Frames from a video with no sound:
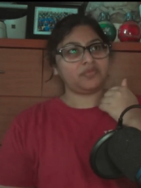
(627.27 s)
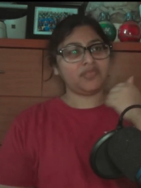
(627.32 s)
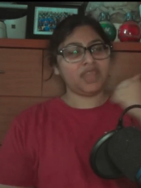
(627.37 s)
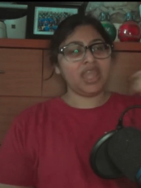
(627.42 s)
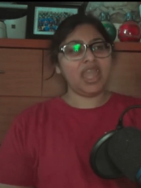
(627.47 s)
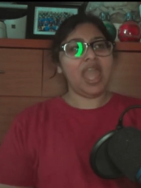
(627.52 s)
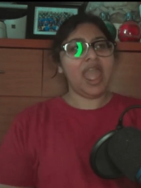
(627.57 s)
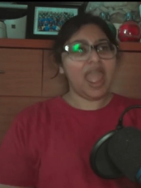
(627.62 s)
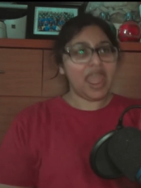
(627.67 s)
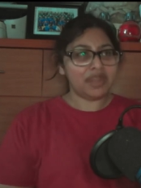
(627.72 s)

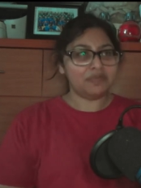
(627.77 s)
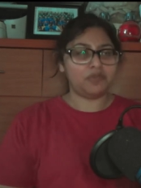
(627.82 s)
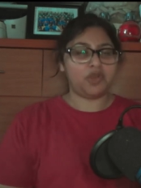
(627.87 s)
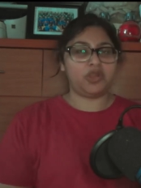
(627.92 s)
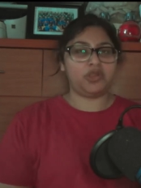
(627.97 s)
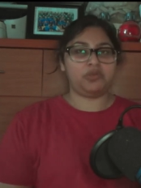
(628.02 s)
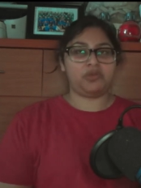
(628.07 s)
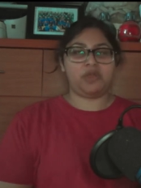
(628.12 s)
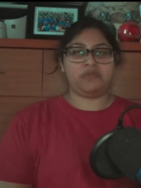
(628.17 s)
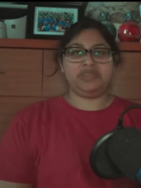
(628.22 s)
and
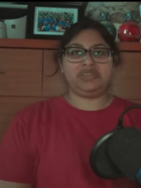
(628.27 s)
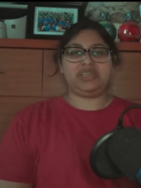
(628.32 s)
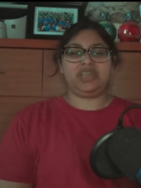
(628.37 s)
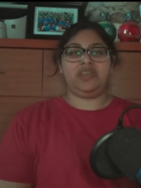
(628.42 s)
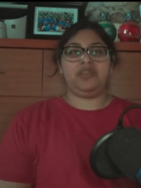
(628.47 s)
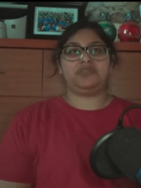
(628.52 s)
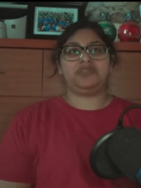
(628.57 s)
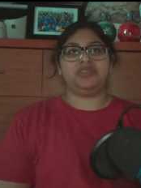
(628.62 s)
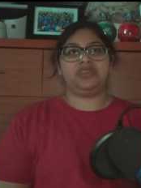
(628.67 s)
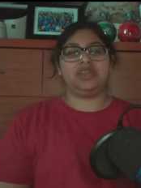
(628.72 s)
Margot Robbie's
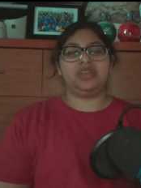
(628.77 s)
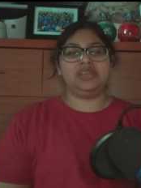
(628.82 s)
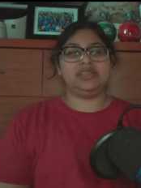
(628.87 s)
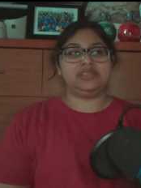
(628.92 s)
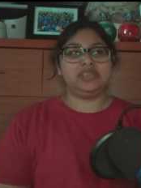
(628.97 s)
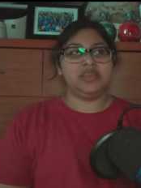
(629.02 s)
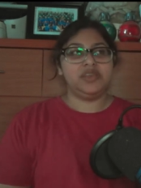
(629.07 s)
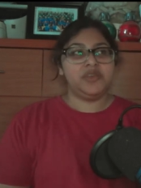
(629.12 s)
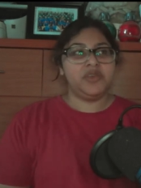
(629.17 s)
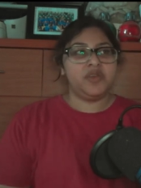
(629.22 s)
character, because
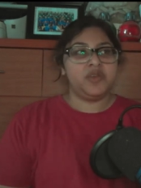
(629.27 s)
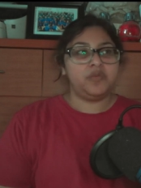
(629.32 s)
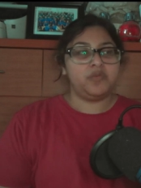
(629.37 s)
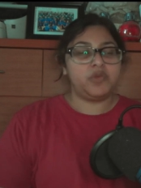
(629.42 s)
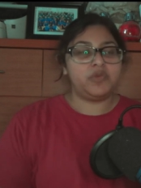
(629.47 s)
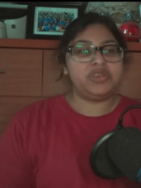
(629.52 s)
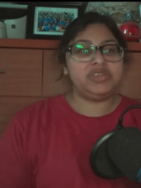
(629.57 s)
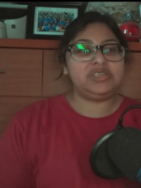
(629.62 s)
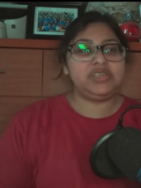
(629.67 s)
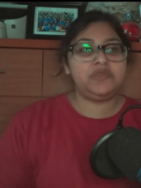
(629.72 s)
what
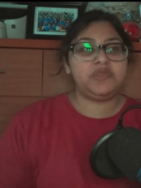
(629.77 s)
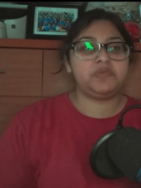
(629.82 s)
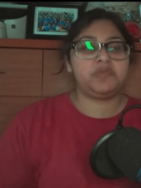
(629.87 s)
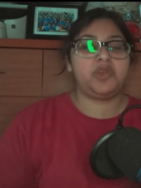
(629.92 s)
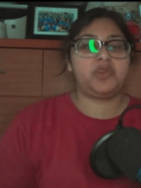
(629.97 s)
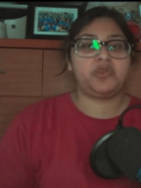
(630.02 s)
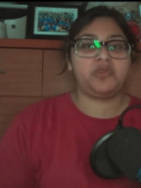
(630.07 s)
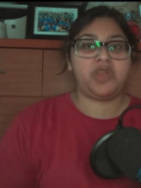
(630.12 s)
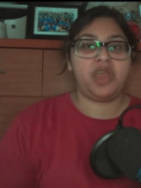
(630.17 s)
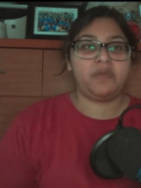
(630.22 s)
we see with
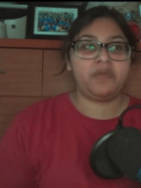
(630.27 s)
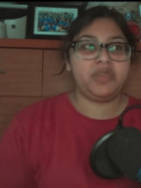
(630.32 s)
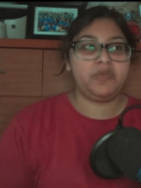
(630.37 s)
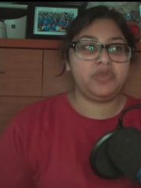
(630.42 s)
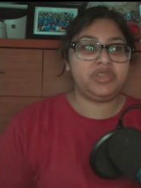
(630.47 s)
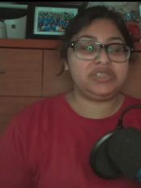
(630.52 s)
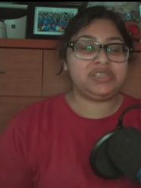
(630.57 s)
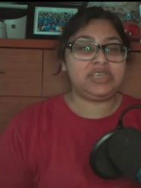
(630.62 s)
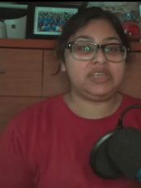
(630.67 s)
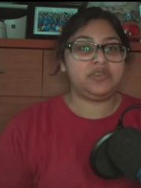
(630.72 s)
Margot Robbie, we
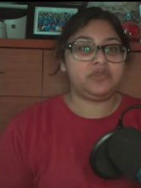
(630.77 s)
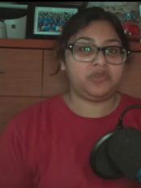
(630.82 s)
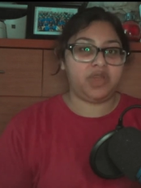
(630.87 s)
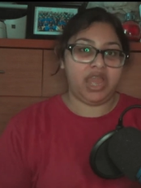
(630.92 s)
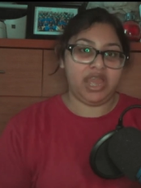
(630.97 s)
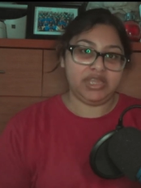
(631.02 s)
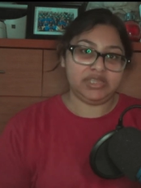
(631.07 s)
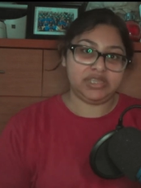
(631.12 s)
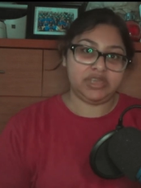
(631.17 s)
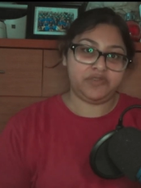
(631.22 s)
see the
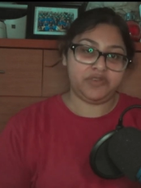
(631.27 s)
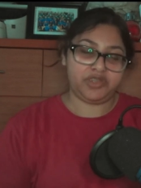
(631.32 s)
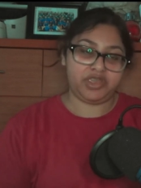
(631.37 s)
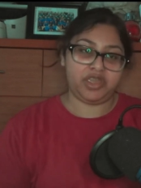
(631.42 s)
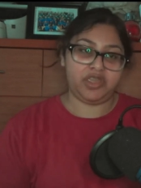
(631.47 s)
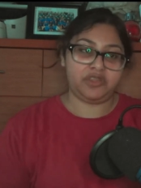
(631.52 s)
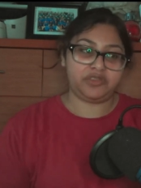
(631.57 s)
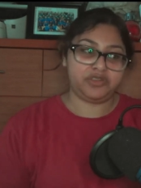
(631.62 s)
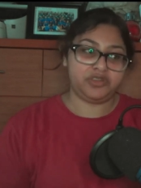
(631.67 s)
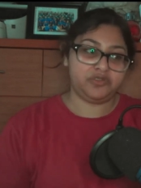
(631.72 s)
rise of her
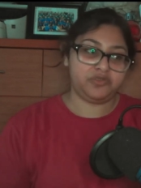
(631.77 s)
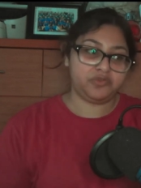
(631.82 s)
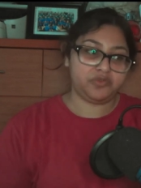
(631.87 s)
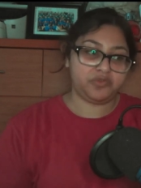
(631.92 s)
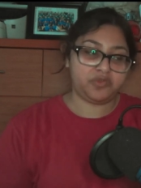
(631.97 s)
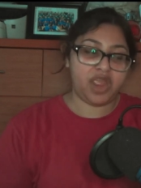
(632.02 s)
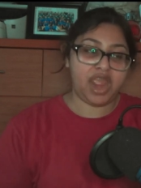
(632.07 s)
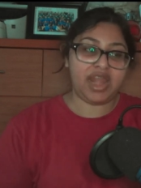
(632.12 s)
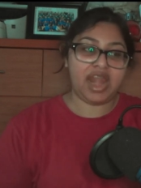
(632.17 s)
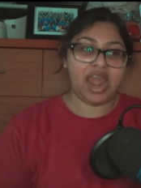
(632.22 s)
character
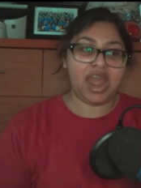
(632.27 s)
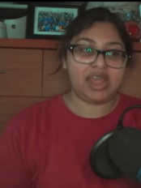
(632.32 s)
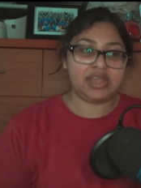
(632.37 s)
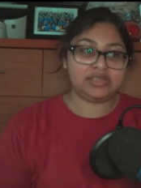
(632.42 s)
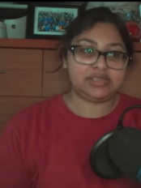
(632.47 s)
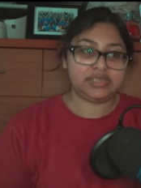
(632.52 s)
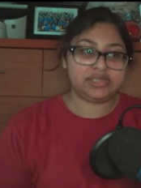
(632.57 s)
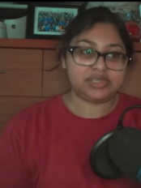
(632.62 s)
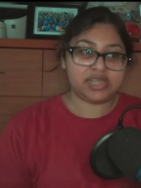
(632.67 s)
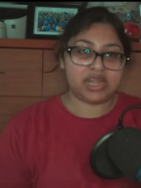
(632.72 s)
right as
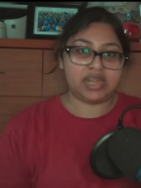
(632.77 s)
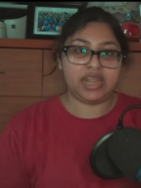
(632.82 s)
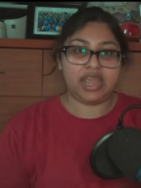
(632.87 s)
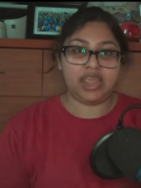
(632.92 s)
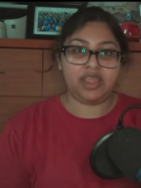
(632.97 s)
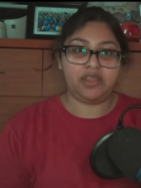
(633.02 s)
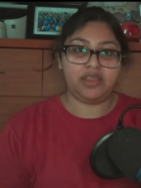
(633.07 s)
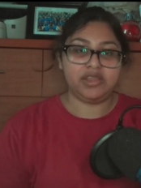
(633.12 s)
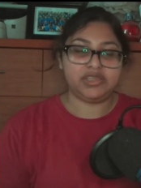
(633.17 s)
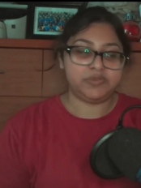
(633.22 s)
the silent
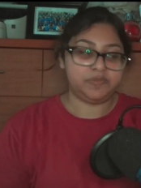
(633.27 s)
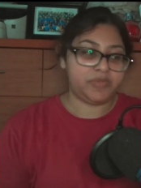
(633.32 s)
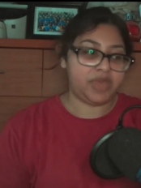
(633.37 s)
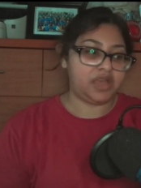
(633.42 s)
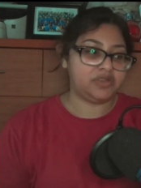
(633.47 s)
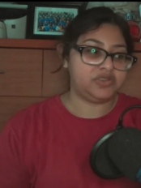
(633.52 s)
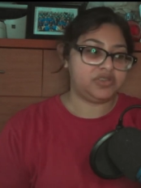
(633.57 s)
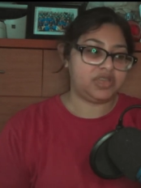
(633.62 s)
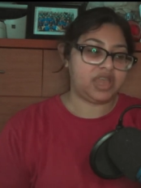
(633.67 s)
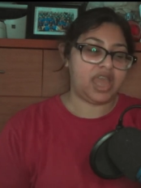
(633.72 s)
era is about
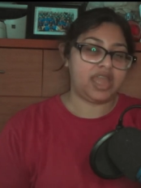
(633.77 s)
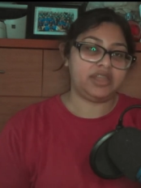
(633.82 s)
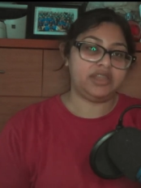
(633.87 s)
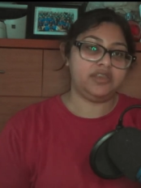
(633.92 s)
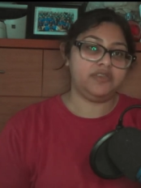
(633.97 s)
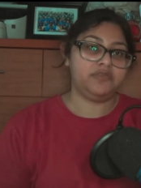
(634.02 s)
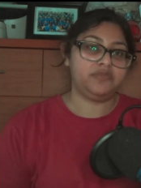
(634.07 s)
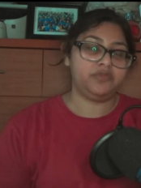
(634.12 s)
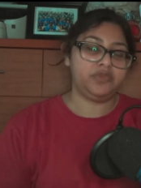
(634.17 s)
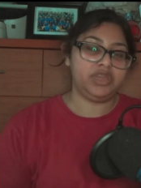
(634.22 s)
to kind
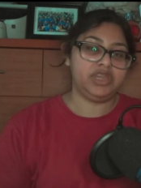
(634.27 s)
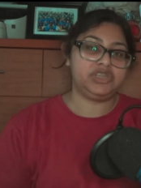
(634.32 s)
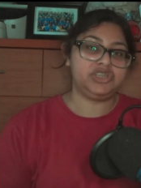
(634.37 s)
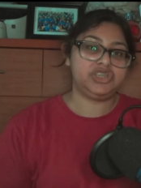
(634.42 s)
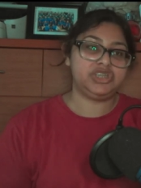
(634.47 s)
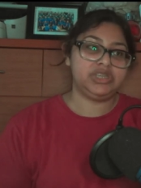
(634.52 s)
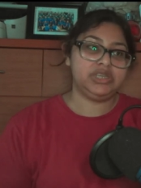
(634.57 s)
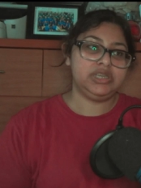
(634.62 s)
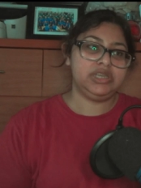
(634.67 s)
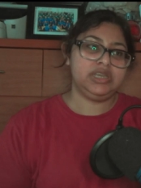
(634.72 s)
of reach
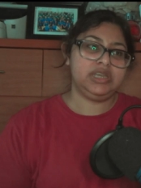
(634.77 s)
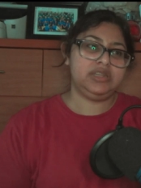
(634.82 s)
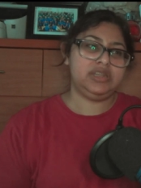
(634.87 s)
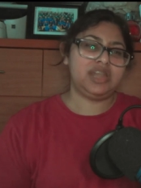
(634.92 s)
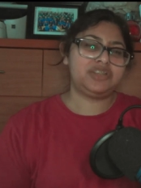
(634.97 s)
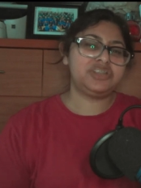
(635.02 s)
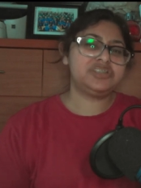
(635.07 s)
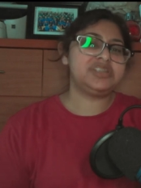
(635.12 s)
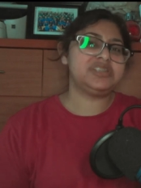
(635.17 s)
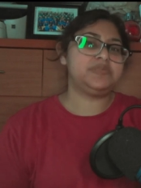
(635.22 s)
not
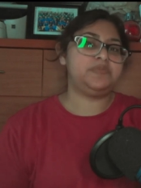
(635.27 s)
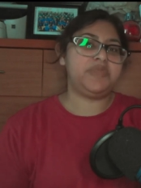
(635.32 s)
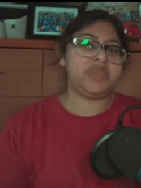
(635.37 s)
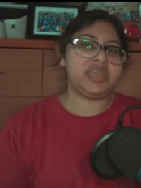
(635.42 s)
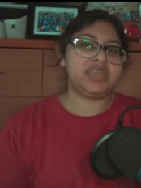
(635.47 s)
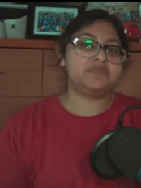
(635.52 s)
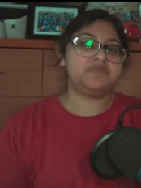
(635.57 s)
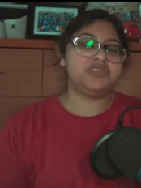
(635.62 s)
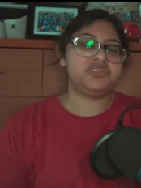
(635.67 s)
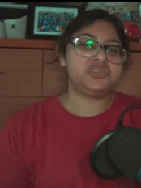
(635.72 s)
just its
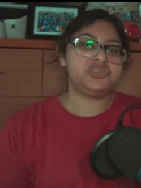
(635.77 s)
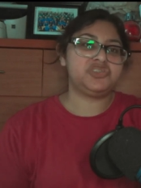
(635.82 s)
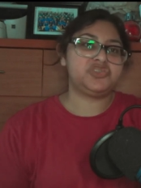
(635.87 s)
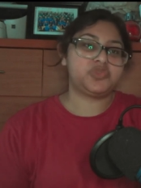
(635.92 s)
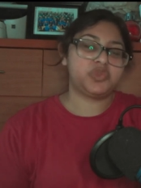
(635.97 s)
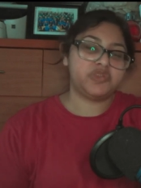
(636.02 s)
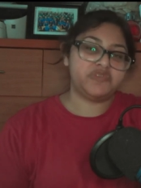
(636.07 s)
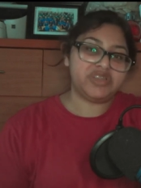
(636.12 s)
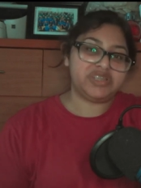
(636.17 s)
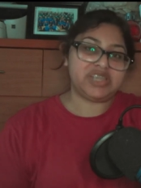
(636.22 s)
peak, but just
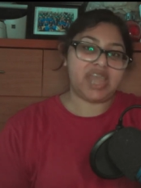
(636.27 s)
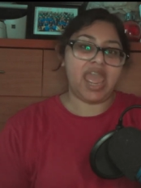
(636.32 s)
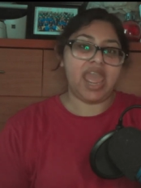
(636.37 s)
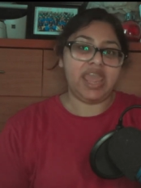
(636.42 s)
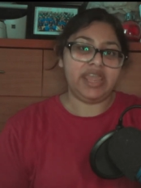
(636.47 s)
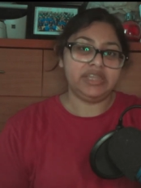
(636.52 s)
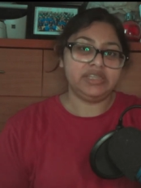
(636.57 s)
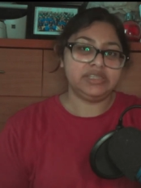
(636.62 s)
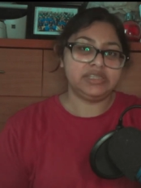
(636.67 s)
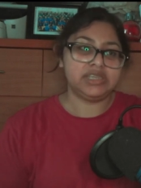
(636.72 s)
sort of its
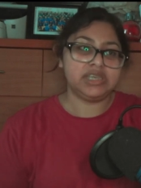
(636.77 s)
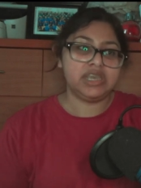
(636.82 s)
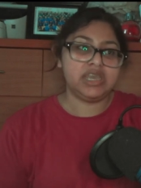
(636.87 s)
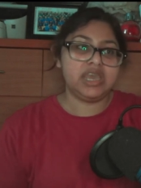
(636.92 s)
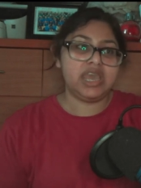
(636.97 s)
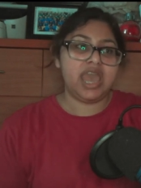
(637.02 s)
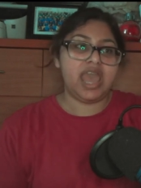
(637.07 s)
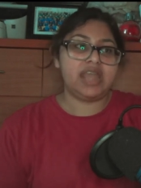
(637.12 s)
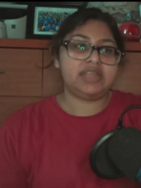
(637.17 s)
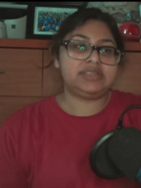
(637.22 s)
end,
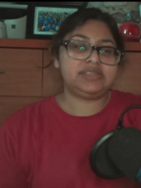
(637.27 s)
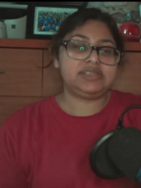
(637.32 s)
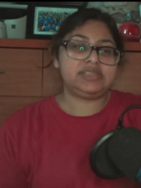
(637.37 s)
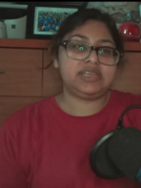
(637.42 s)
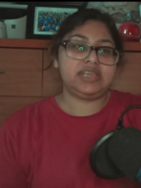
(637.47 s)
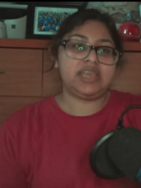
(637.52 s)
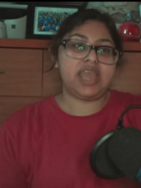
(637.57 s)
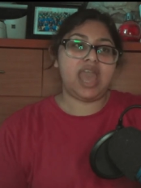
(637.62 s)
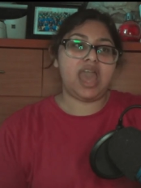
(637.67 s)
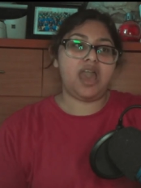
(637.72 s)
and
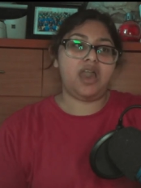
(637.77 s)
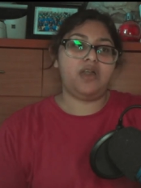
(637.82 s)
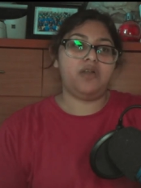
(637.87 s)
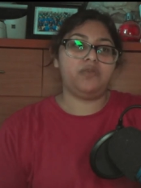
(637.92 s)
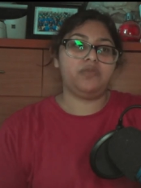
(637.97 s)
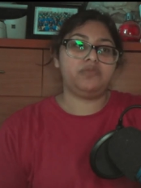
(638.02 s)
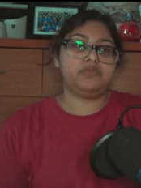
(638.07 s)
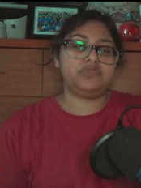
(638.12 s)
see how,